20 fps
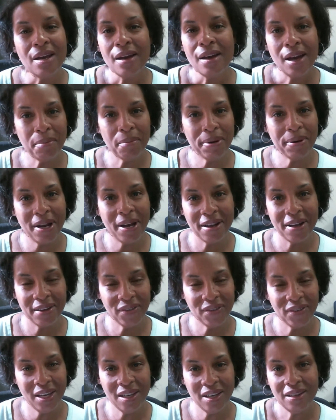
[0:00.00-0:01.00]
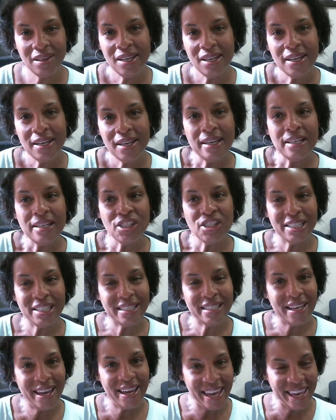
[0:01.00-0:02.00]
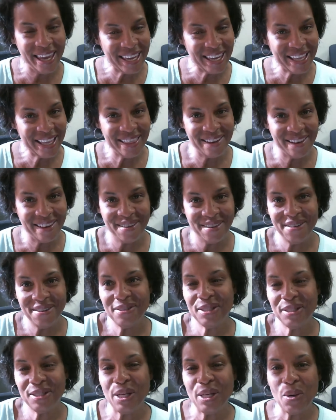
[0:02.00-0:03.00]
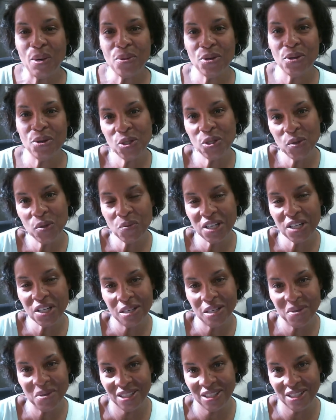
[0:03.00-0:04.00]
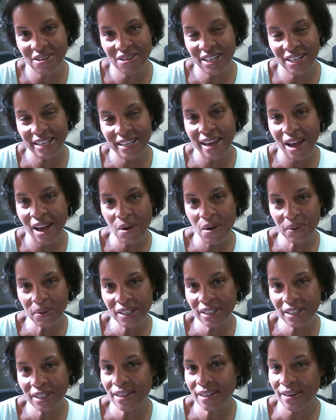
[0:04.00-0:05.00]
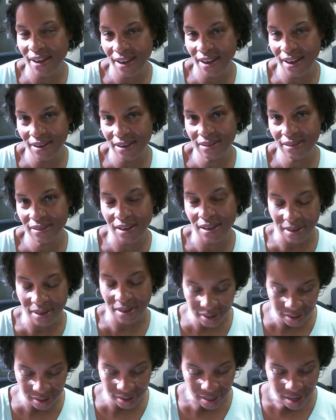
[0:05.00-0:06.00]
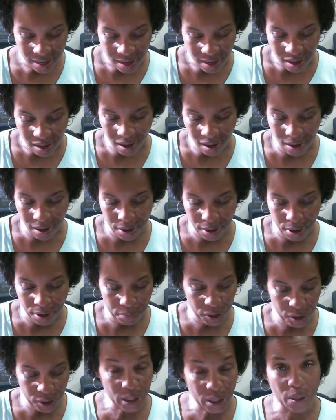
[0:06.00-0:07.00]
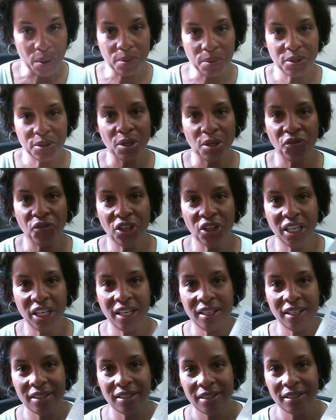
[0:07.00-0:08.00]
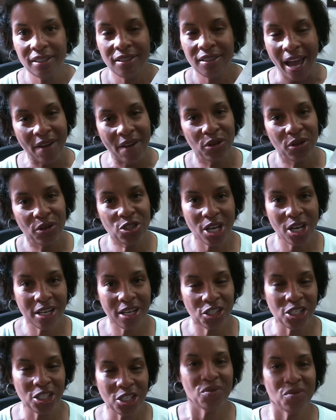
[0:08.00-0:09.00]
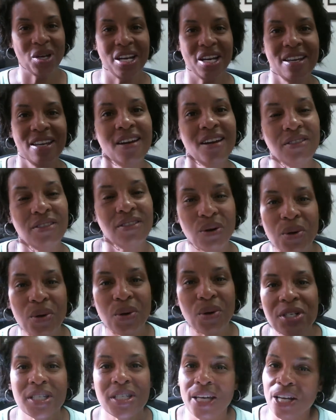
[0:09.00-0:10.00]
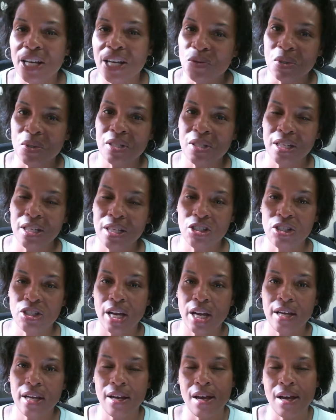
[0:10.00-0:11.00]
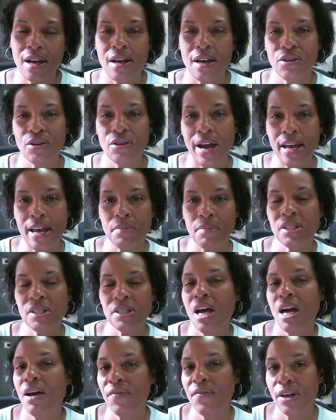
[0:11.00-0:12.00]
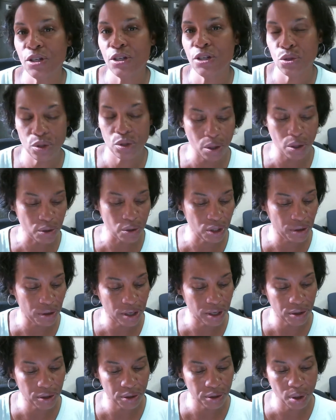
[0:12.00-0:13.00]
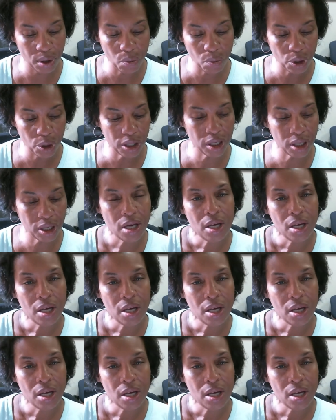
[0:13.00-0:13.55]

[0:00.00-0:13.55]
I'm proud of ya. Just hang in there. So this week we're going to be starting Outlook and Access. So don't forget, you have your check sheet ready, the course schedule, and check your items off as you go, your homework.